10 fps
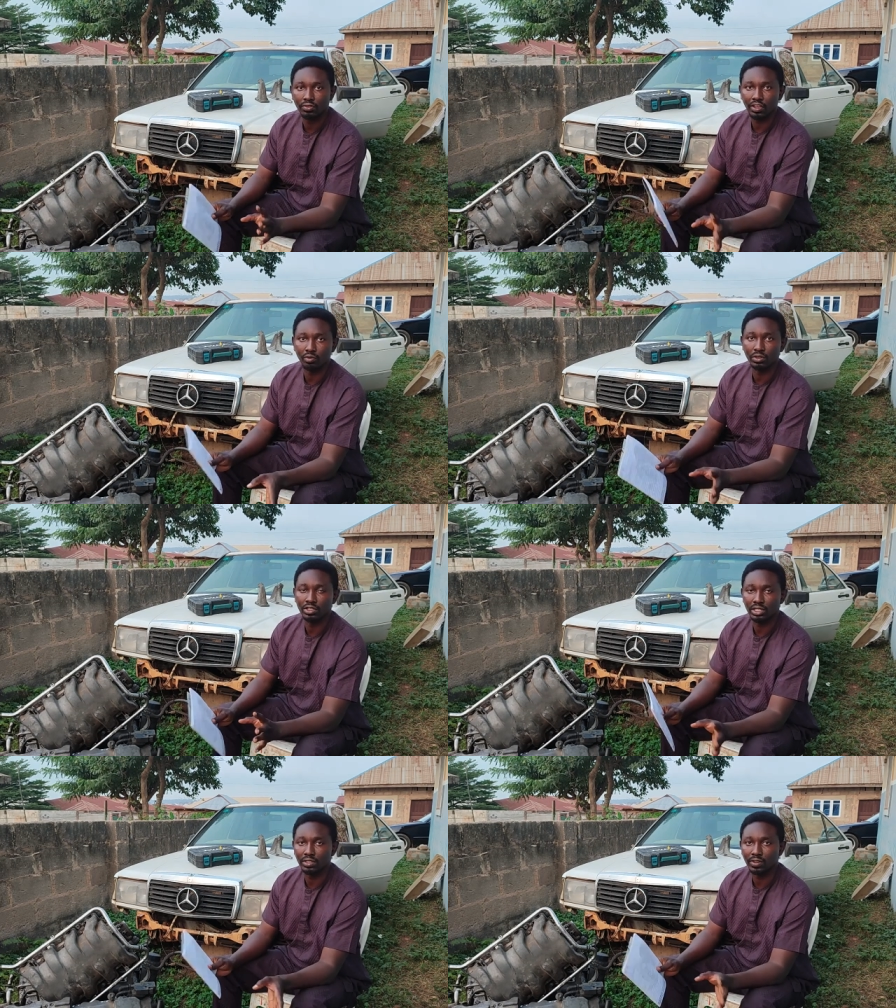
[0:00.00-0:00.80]

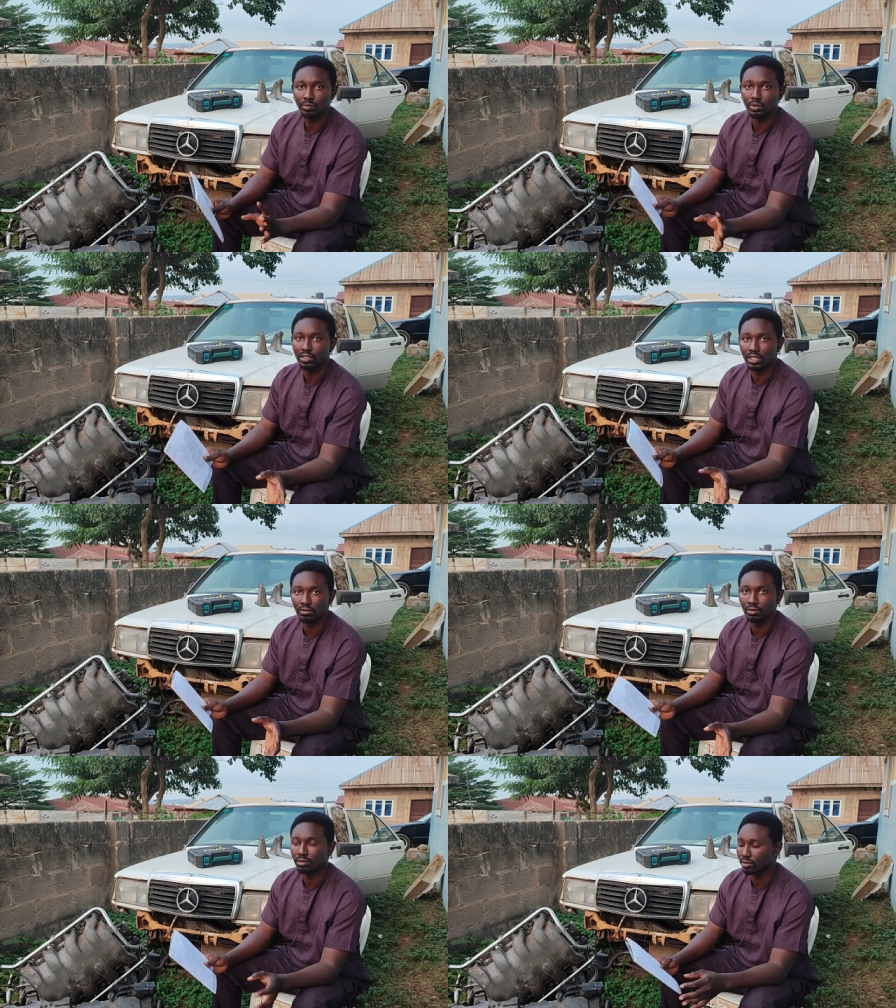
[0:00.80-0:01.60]
5.6
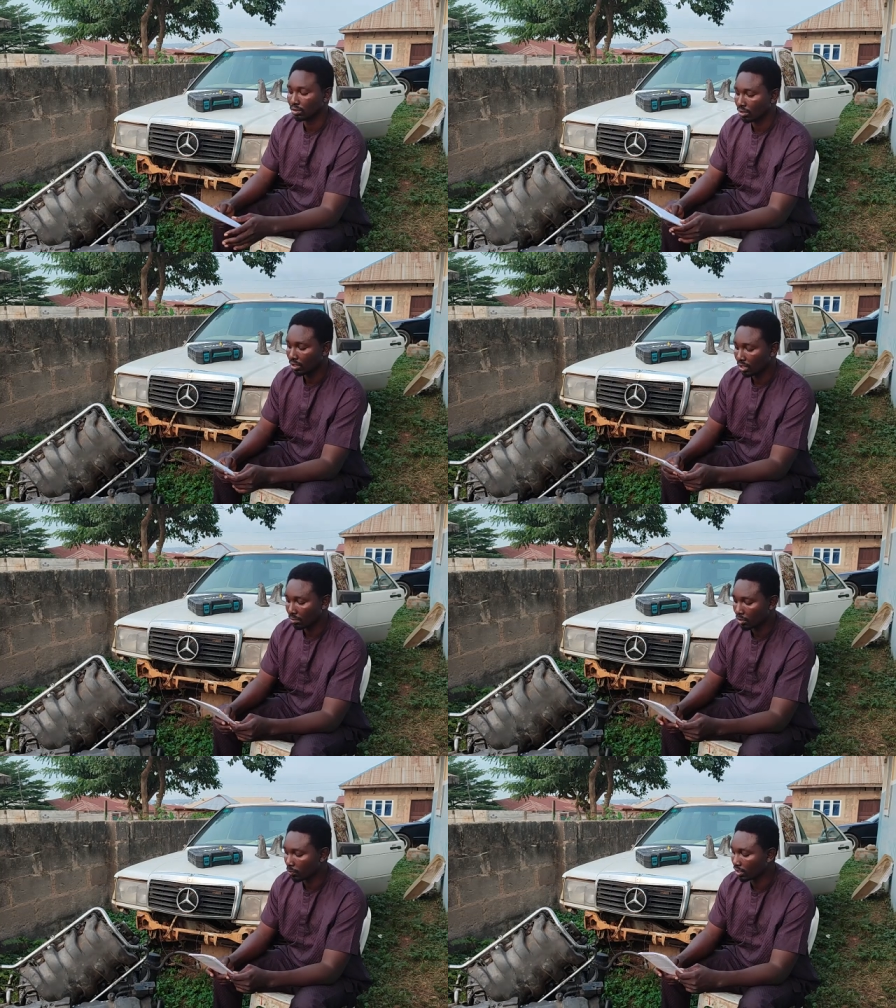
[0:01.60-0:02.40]
5.7
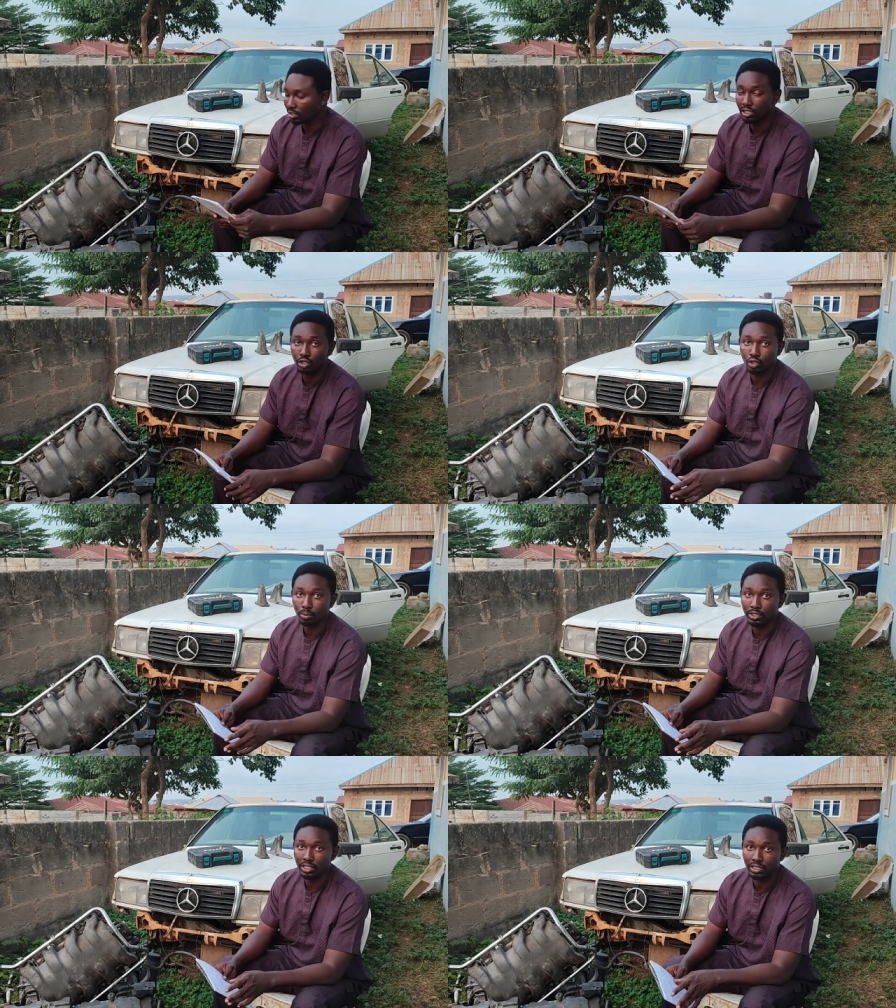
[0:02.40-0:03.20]
i'm expecting a
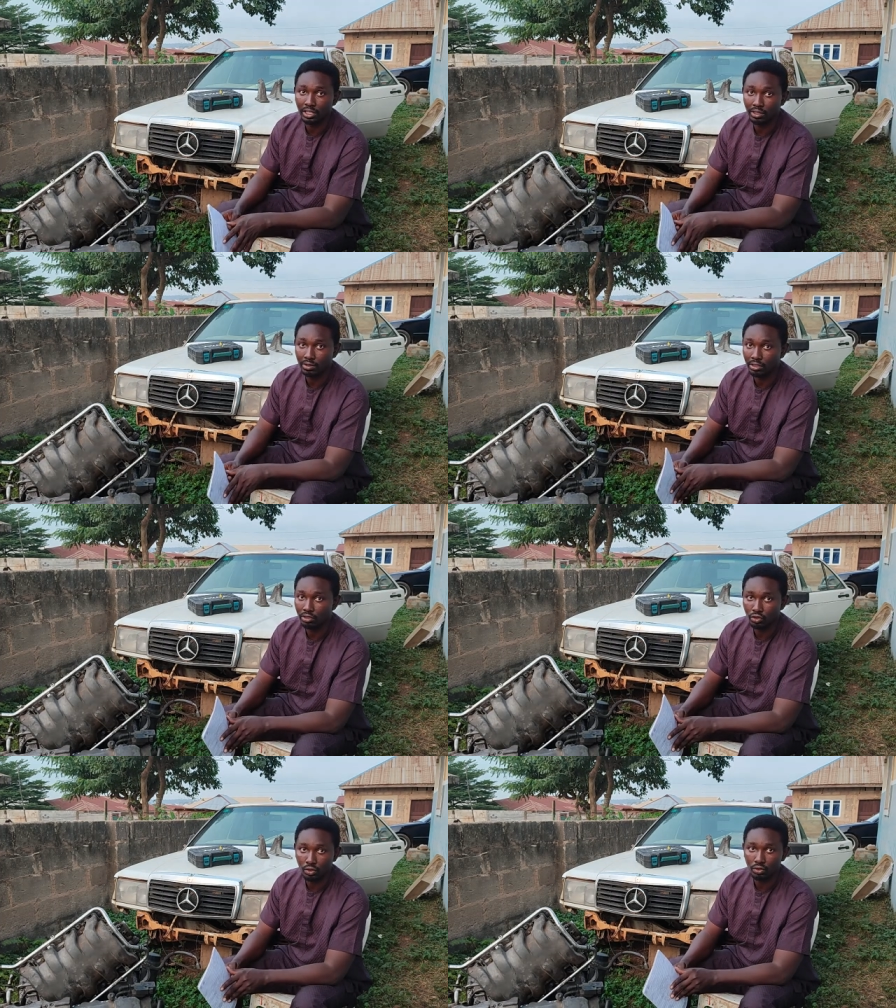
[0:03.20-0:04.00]
sub 6
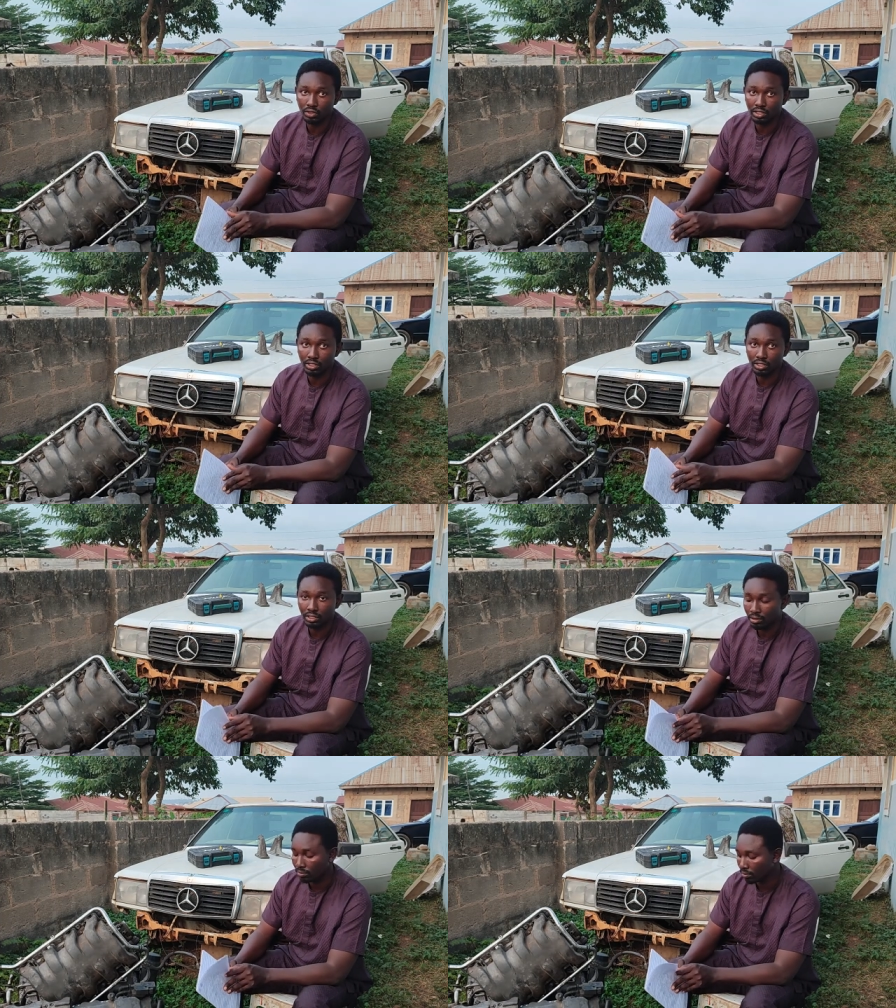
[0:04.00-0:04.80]
second 0 to 60
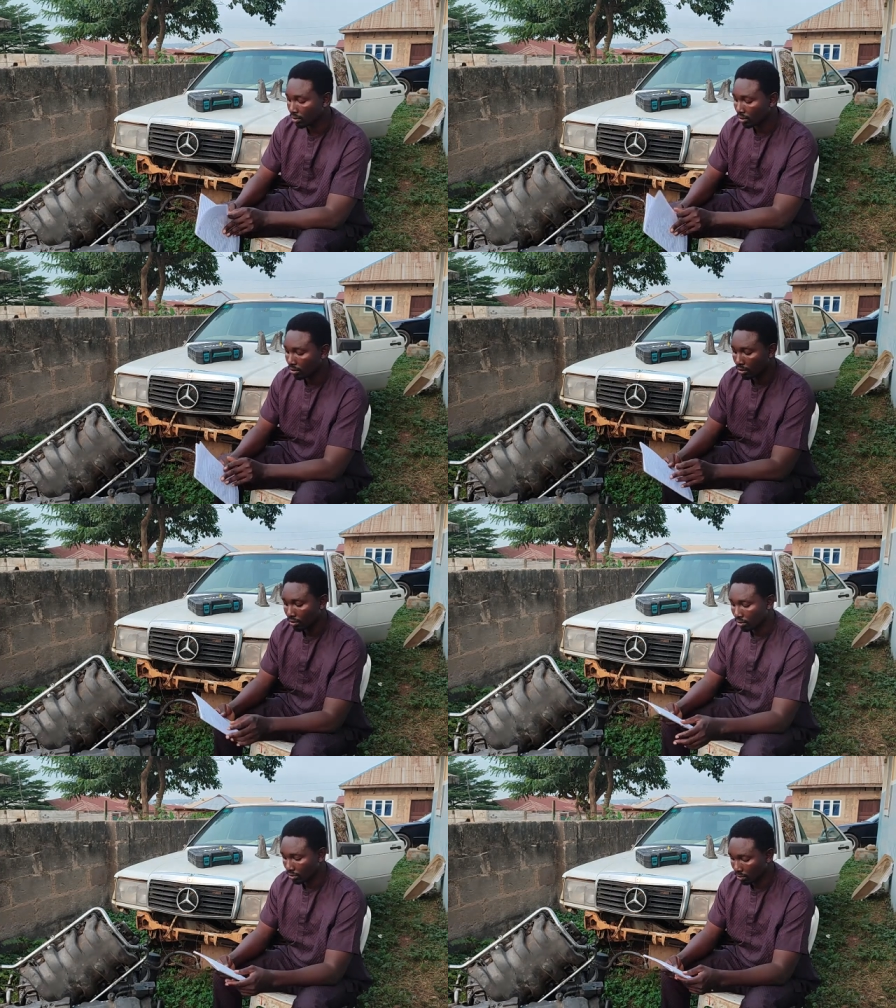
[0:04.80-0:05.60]

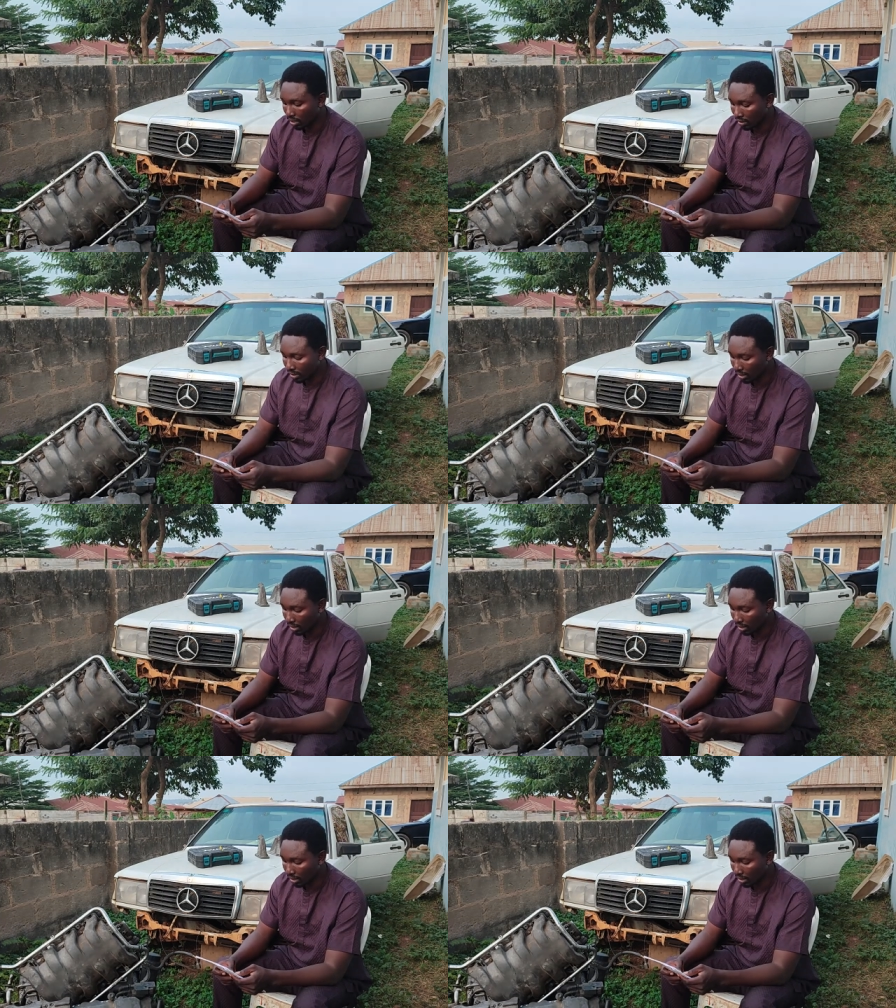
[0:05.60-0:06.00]
so that's